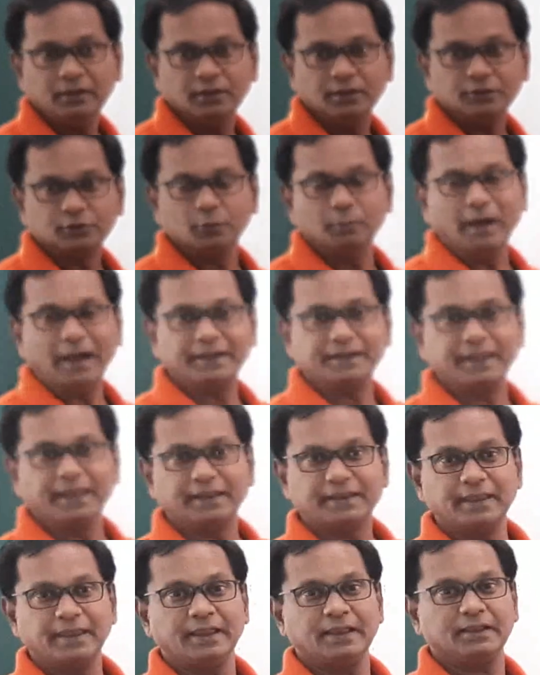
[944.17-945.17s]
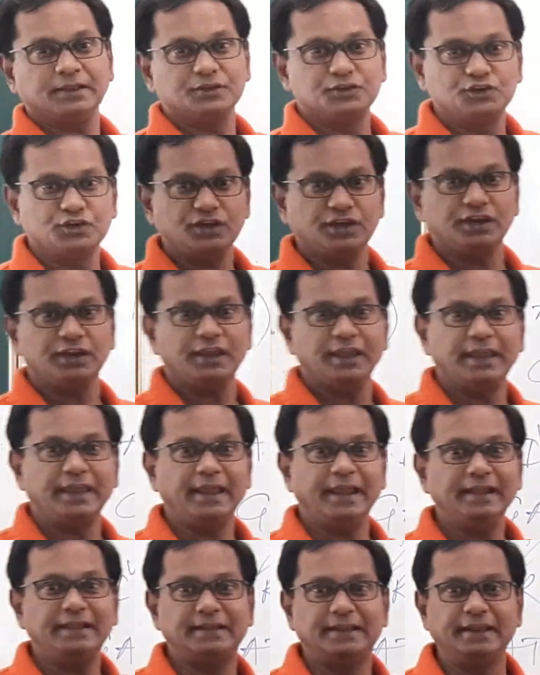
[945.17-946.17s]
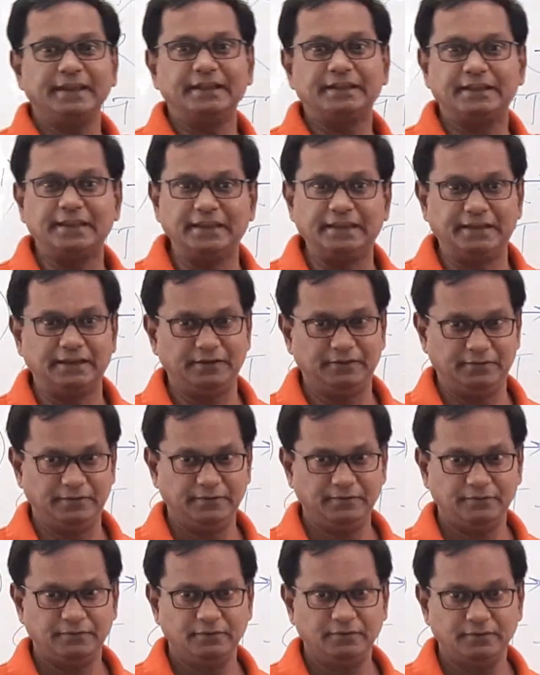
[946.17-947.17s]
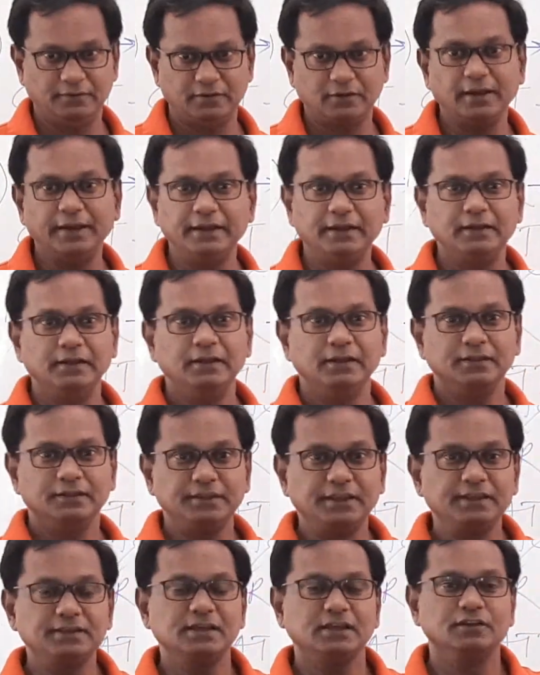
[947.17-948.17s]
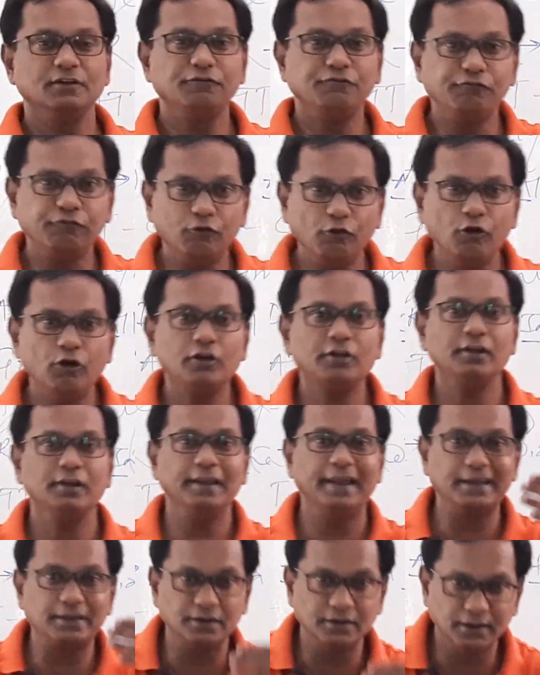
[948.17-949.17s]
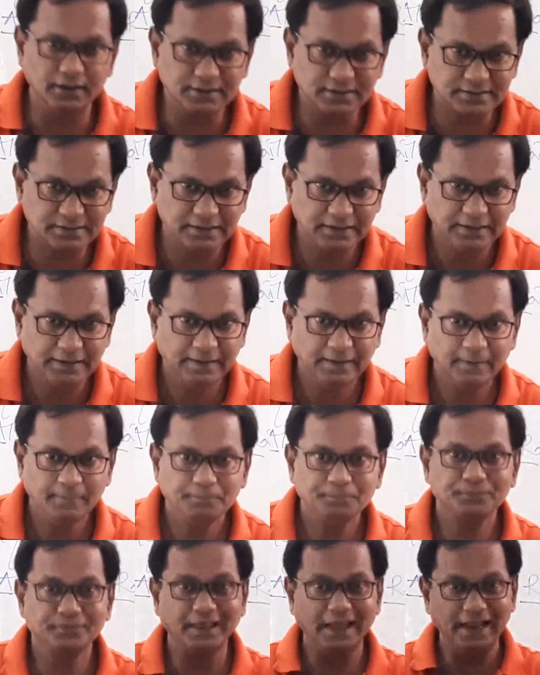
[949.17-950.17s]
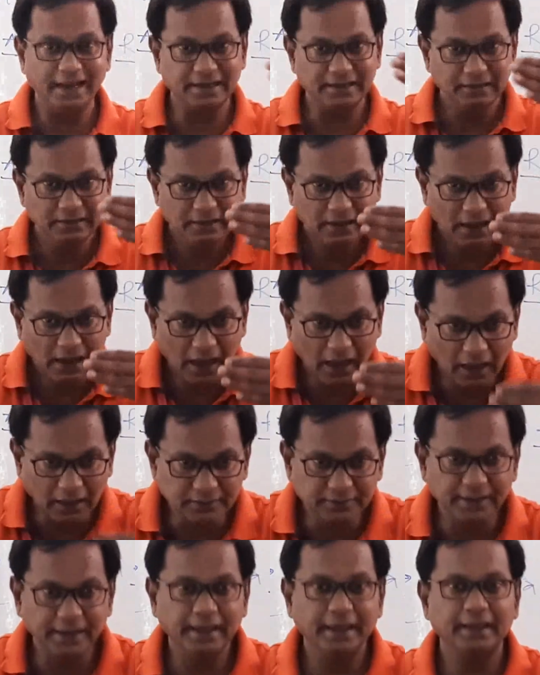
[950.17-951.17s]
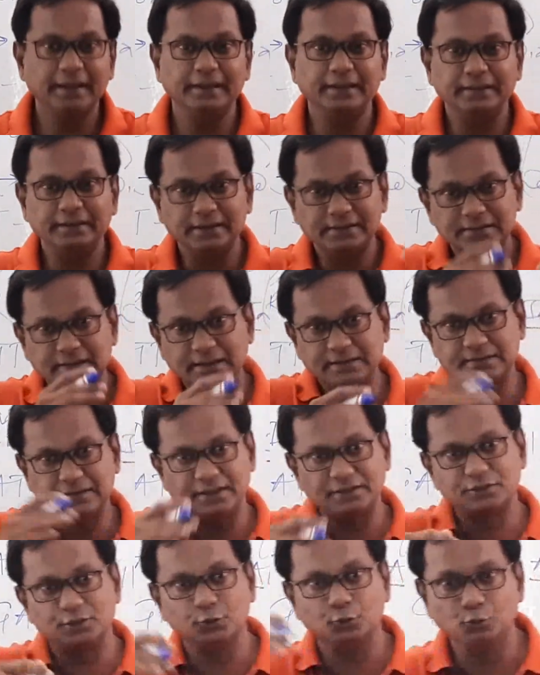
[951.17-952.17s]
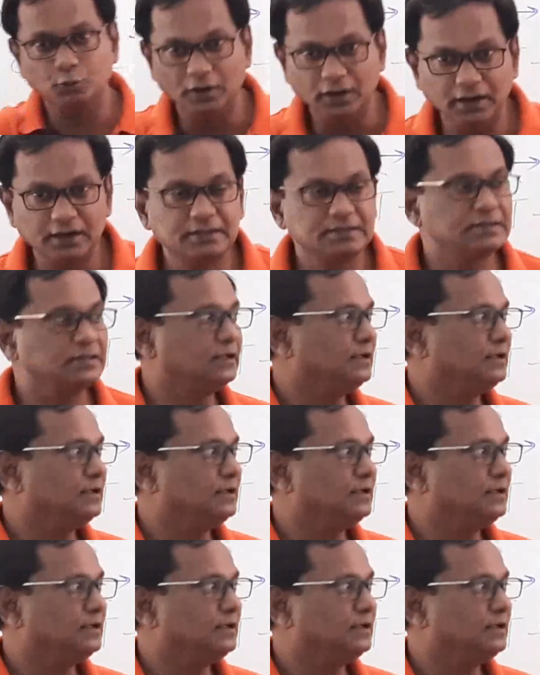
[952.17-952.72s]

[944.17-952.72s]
So by taking GATT, right? These are the four letters that are there in the successive words,